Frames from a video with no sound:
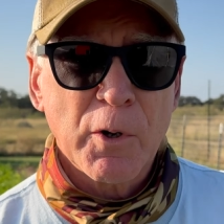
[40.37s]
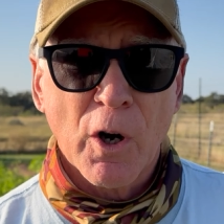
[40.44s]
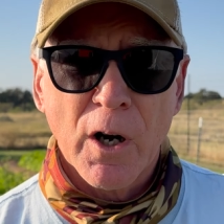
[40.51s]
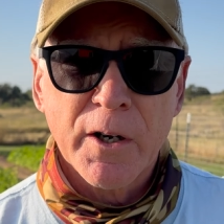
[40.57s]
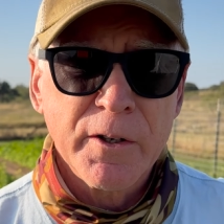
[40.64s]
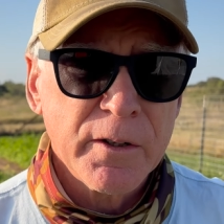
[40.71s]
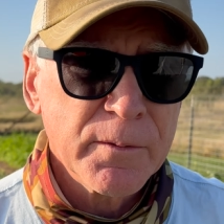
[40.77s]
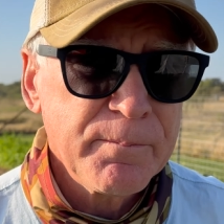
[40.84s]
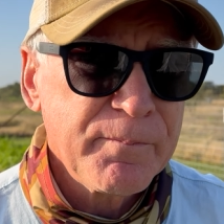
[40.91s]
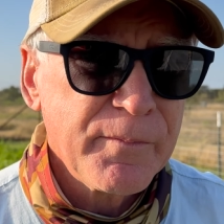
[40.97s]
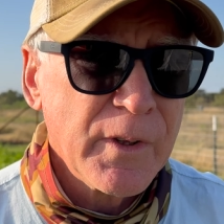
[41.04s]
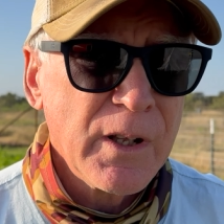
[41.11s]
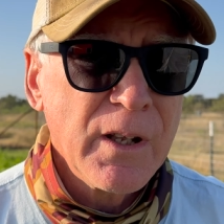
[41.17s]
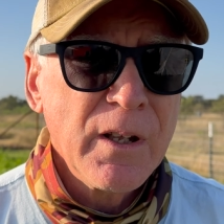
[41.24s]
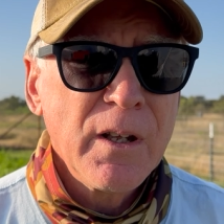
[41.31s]
gardener,
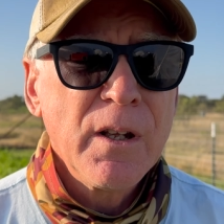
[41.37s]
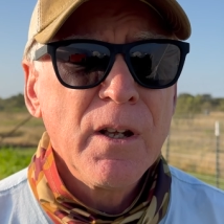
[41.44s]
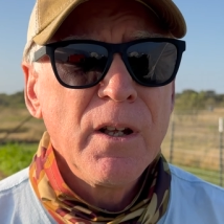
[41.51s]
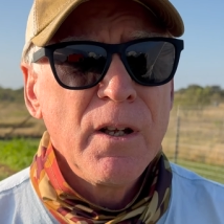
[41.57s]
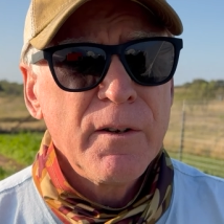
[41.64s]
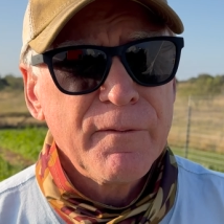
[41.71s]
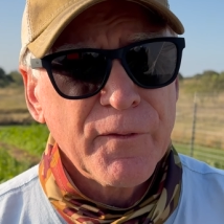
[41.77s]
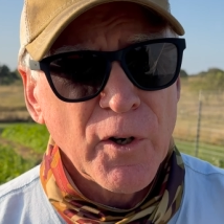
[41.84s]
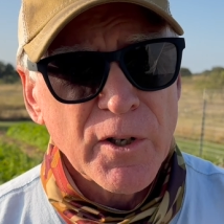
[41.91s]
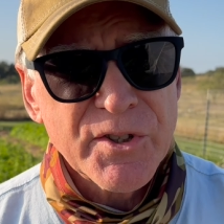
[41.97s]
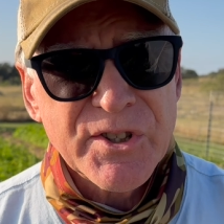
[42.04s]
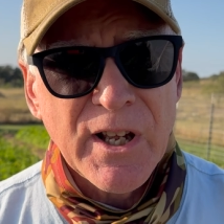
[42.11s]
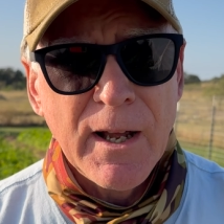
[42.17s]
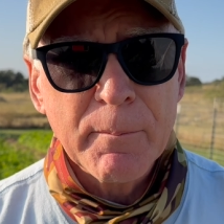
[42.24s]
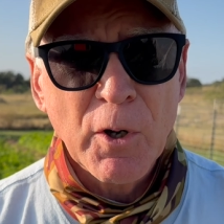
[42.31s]

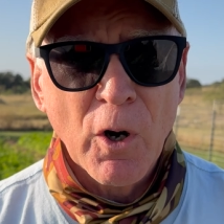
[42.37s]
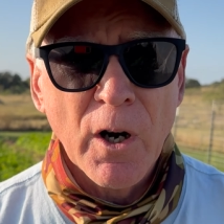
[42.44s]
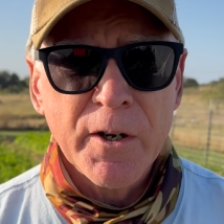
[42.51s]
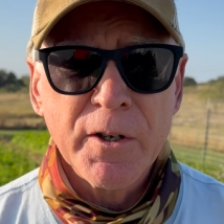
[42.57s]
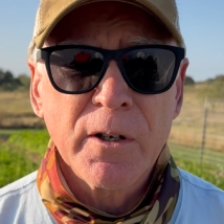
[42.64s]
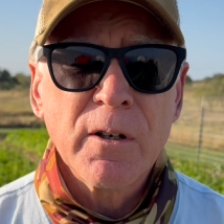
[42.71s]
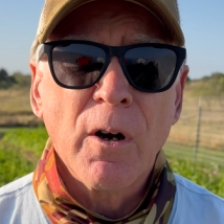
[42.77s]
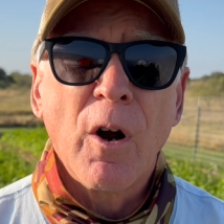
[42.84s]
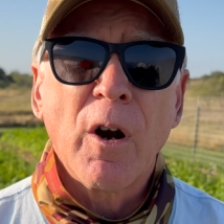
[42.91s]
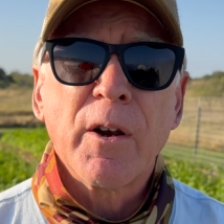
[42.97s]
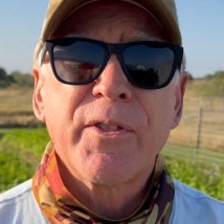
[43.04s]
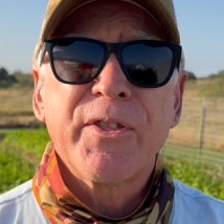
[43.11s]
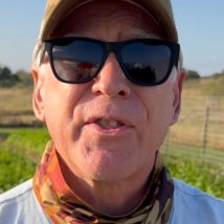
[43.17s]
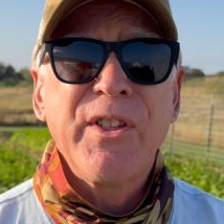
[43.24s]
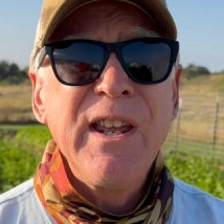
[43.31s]
first-time gardener, or
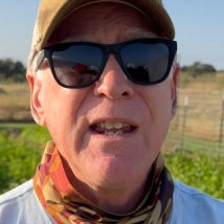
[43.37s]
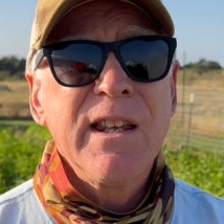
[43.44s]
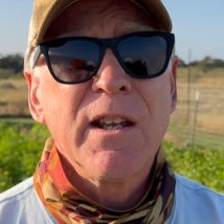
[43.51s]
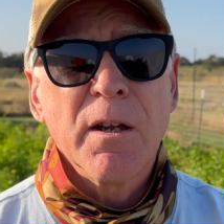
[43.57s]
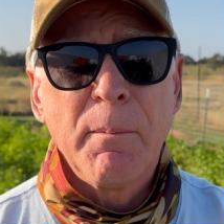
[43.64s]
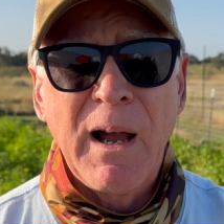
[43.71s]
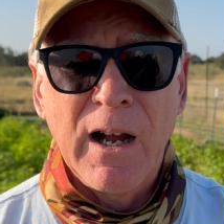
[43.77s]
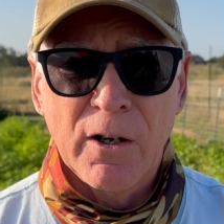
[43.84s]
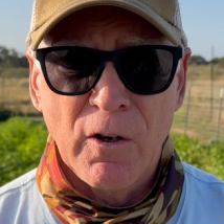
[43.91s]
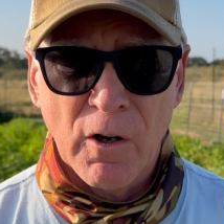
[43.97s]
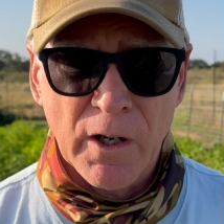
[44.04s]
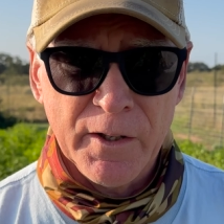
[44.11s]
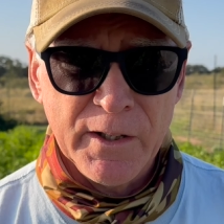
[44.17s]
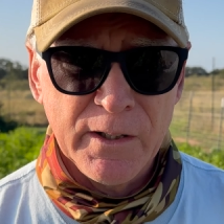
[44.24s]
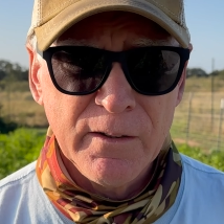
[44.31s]
thinking about
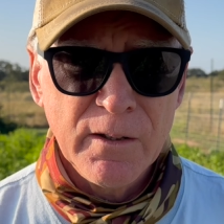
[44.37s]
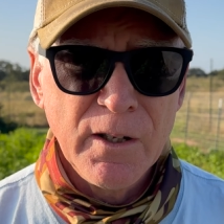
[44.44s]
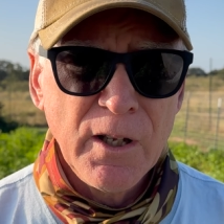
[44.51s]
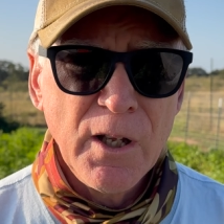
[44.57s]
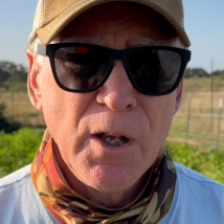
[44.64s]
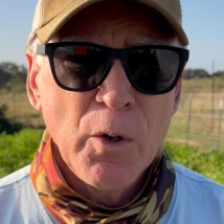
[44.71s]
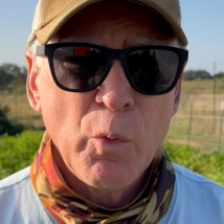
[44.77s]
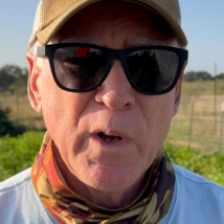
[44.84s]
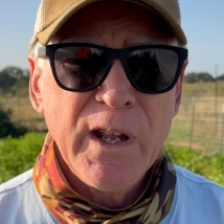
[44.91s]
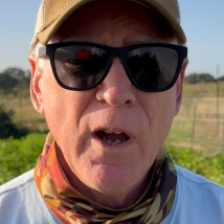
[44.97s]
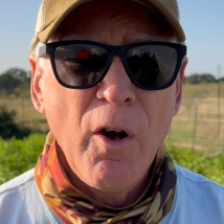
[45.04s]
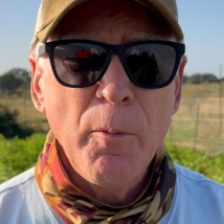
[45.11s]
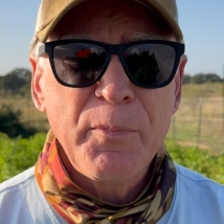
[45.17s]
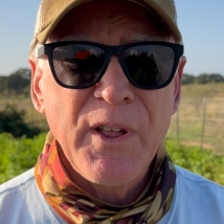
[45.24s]
gardening, we hope